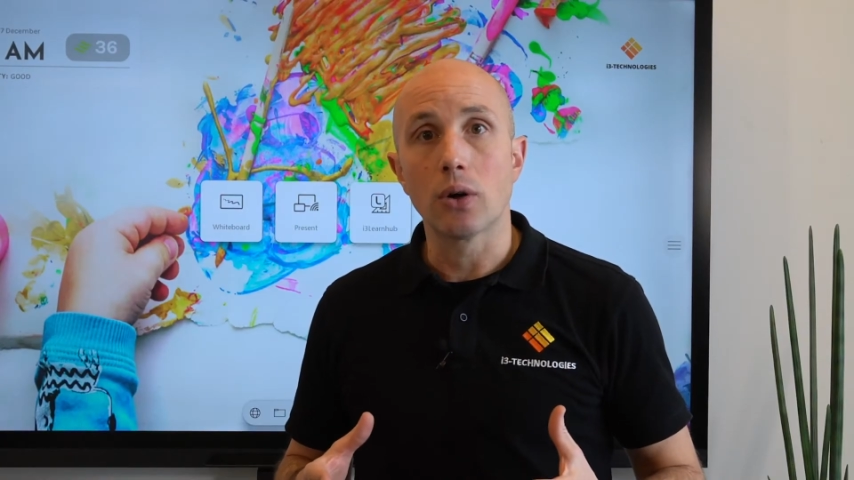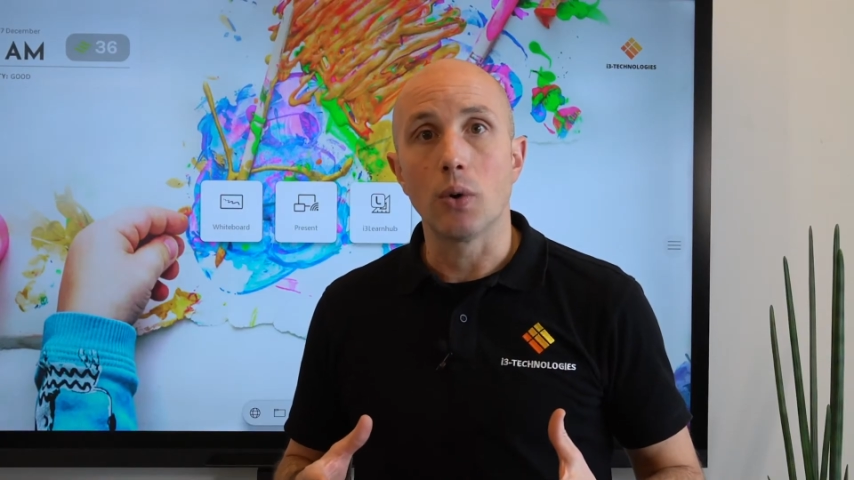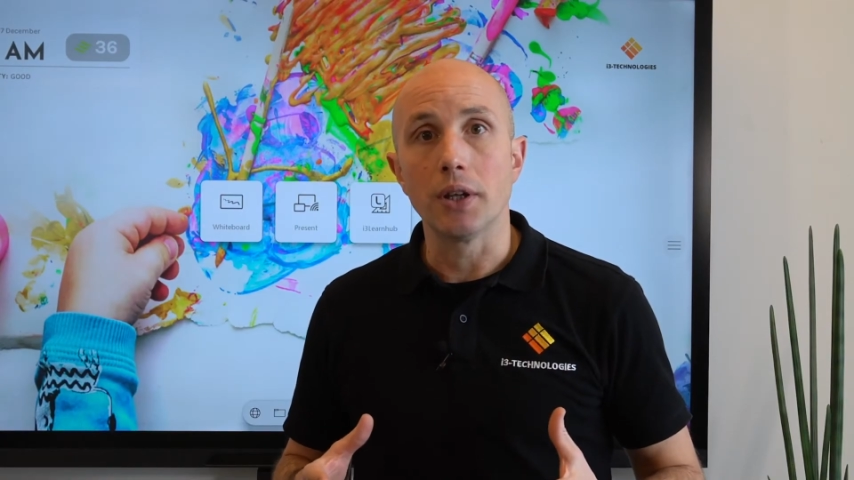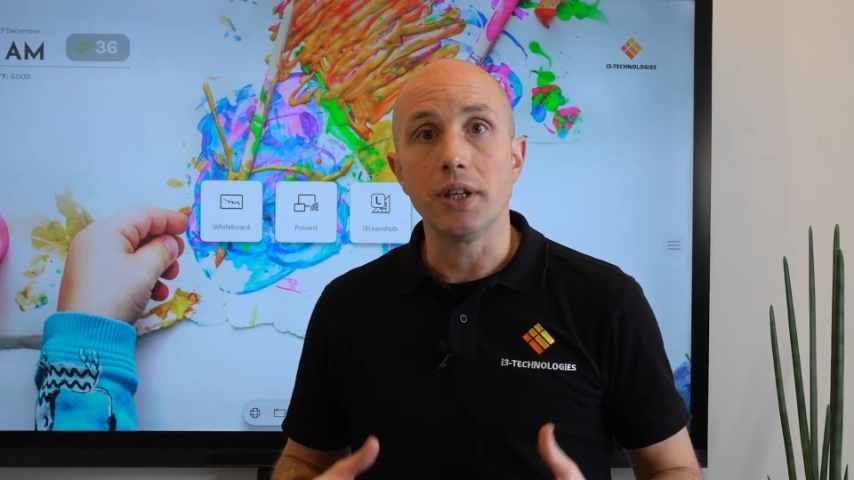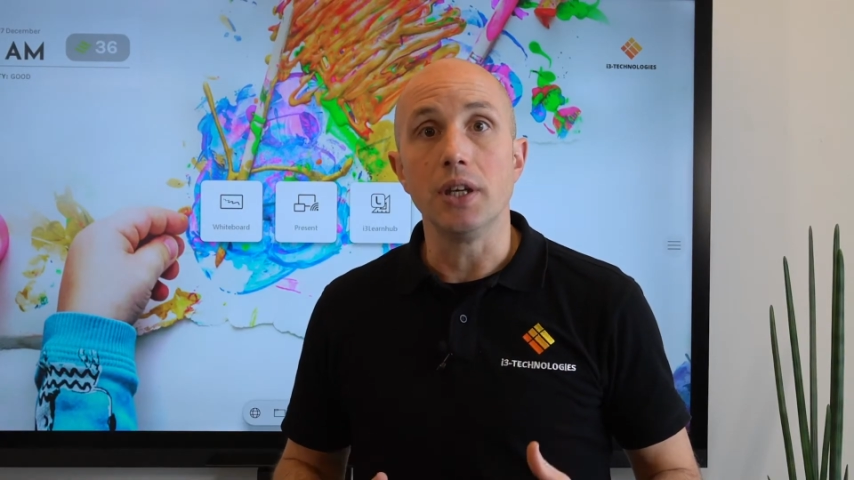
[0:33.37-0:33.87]

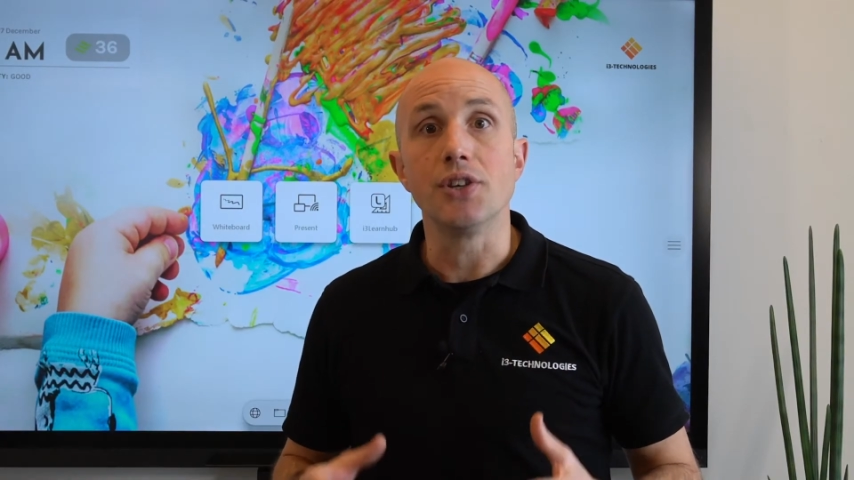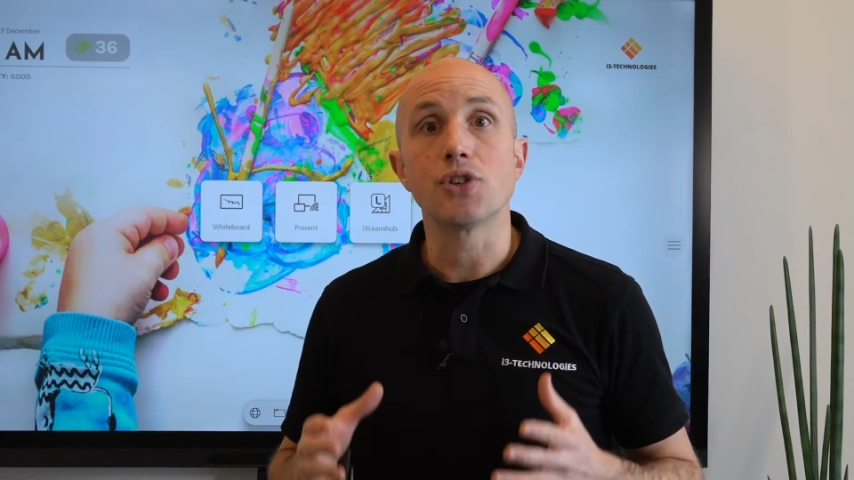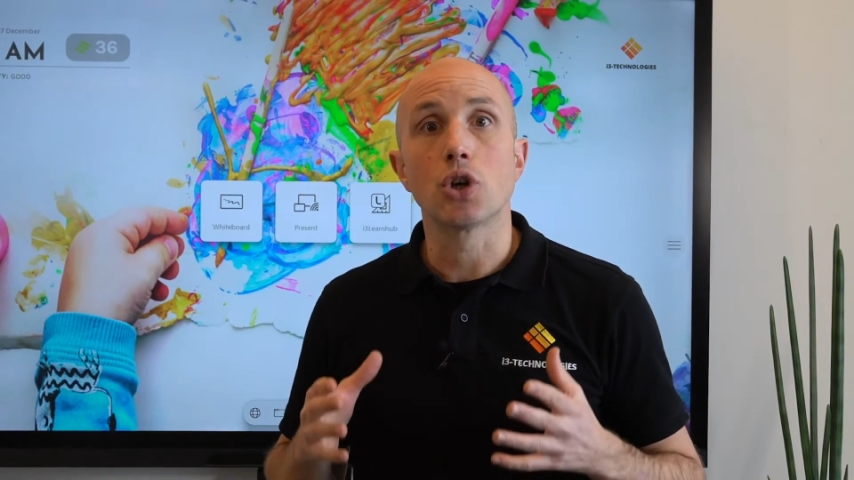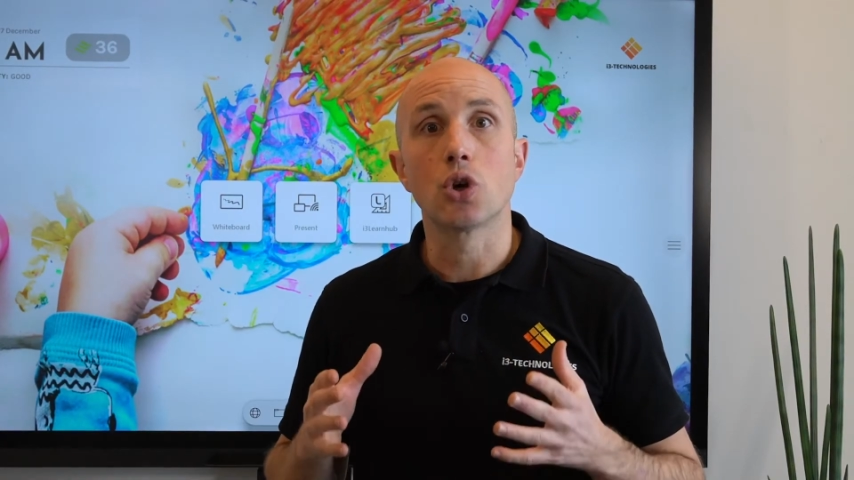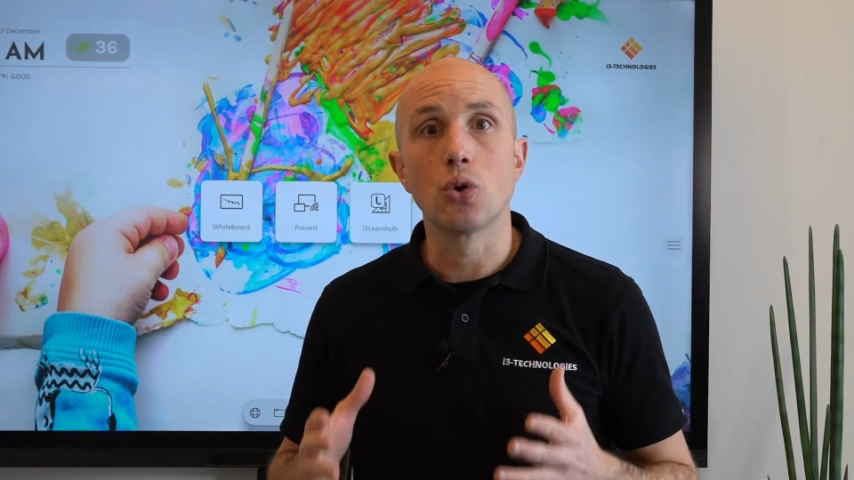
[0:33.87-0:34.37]
quality
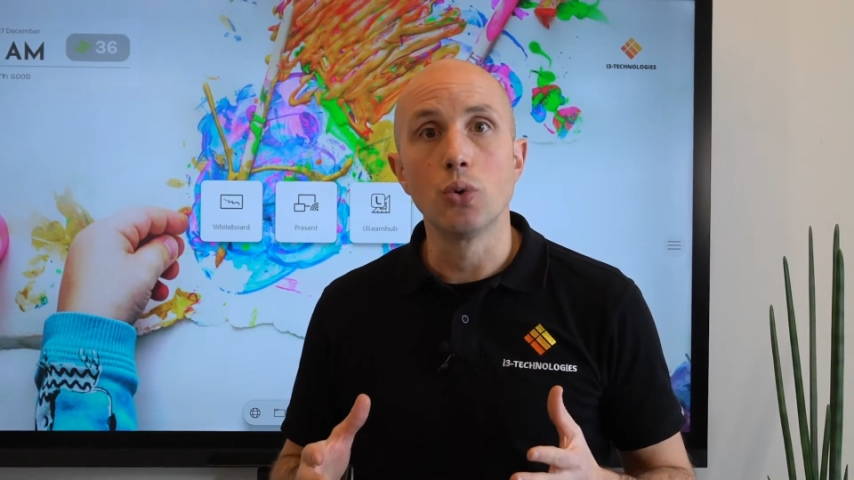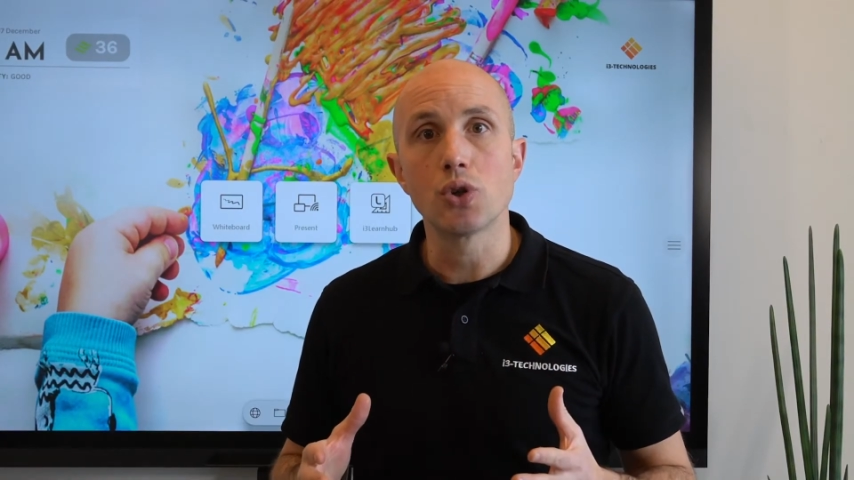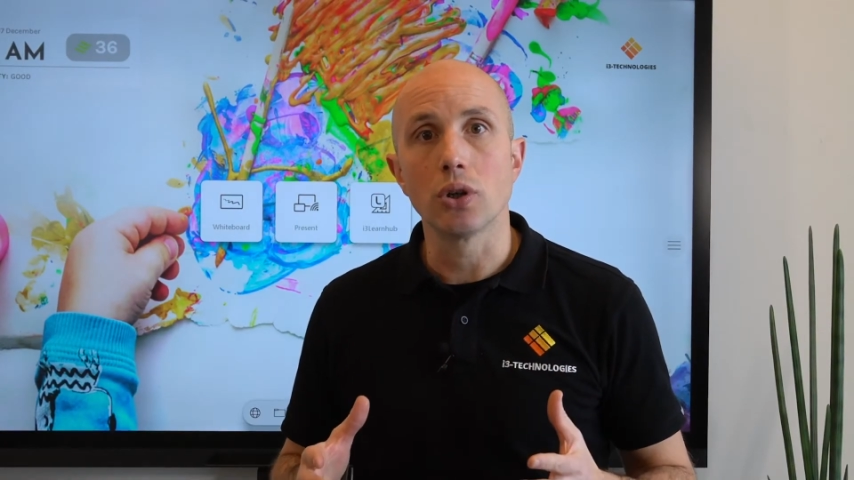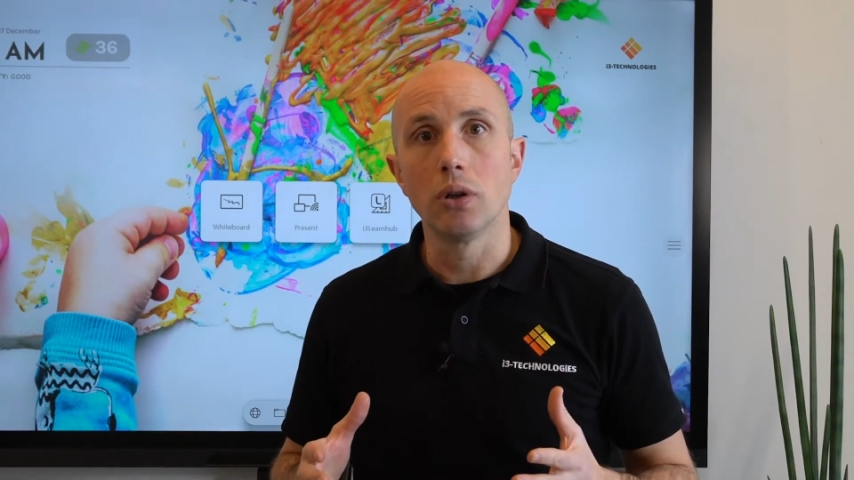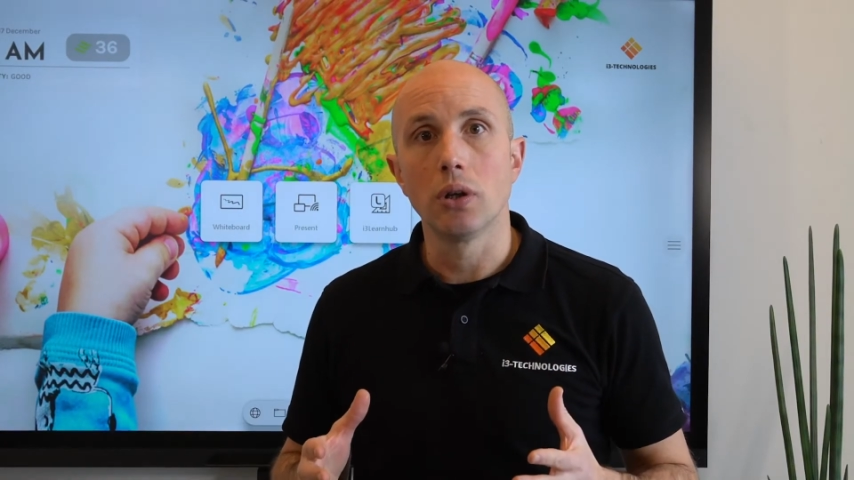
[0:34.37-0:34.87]
is
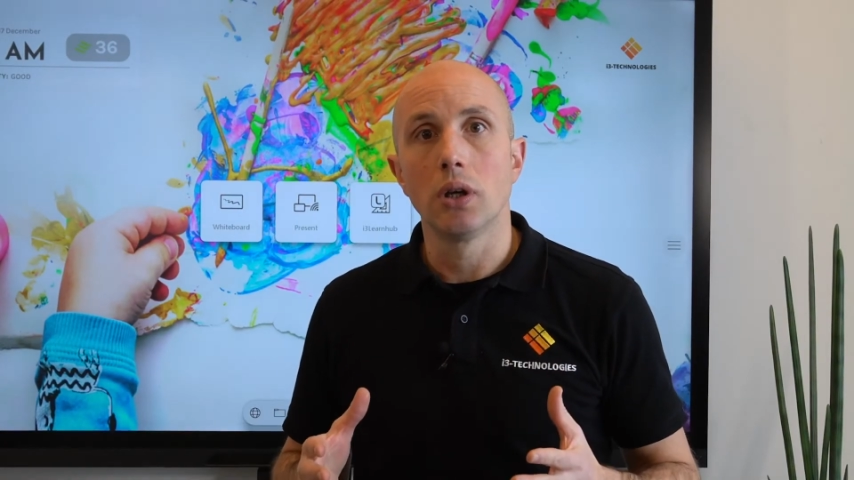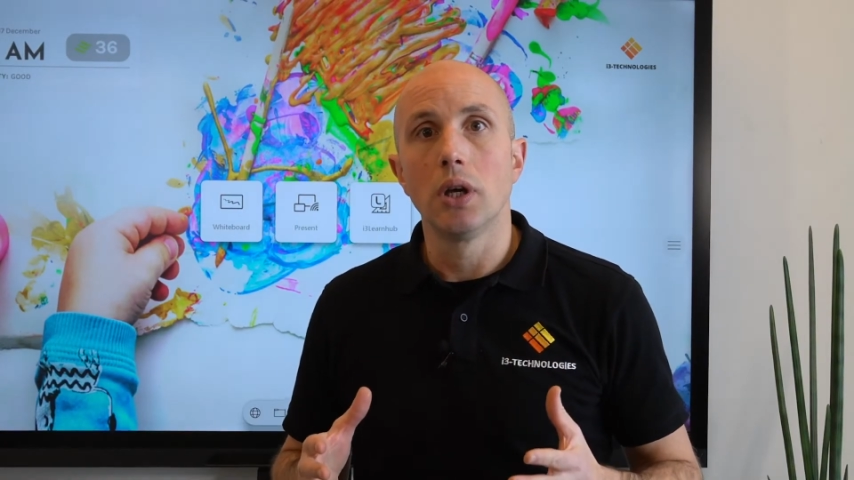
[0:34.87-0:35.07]
crucial